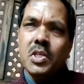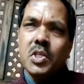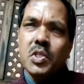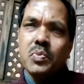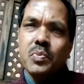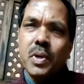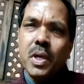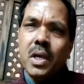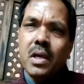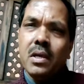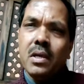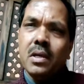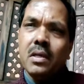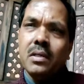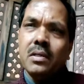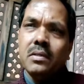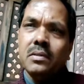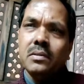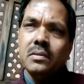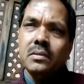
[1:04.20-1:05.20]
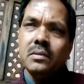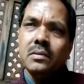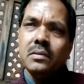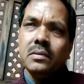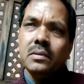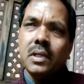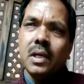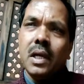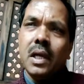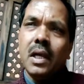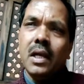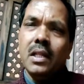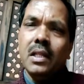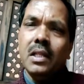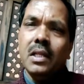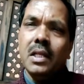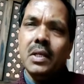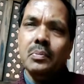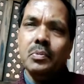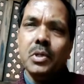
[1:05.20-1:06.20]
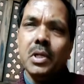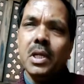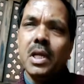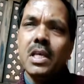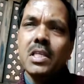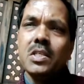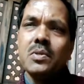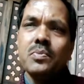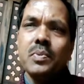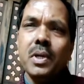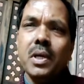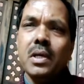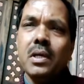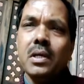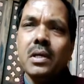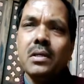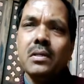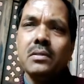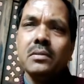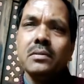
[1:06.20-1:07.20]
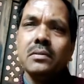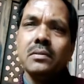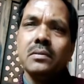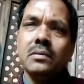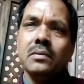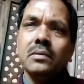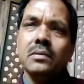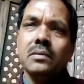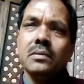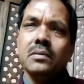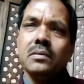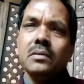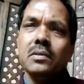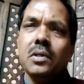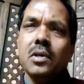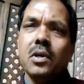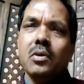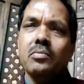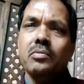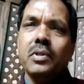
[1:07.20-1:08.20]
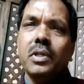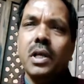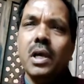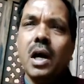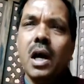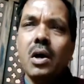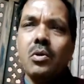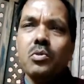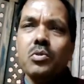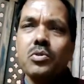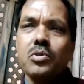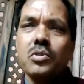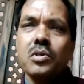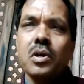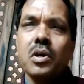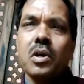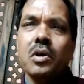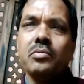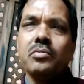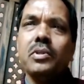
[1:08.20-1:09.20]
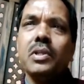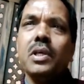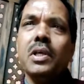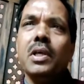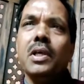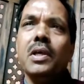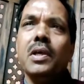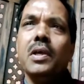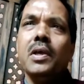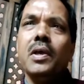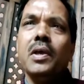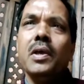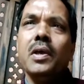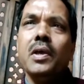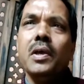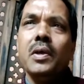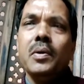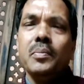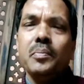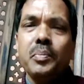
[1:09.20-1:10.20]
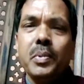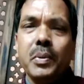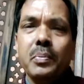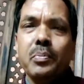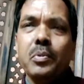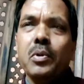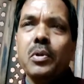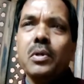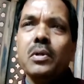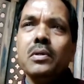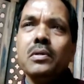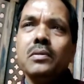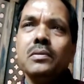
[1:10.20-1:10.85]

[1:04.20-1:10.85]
Speaker and the Deputy Speaker of the House of the People,